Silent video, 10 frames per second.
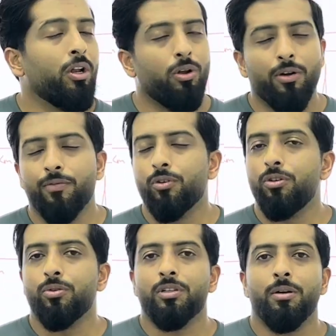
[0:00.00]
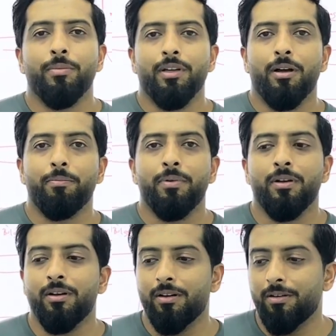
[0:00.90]
A lot of good news coming up
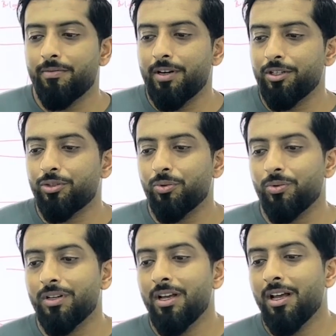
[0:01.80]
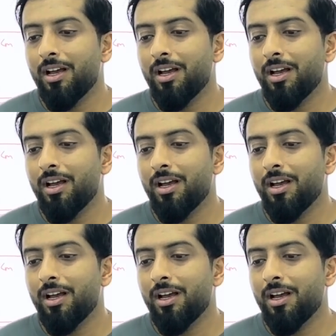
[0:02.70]
very soon.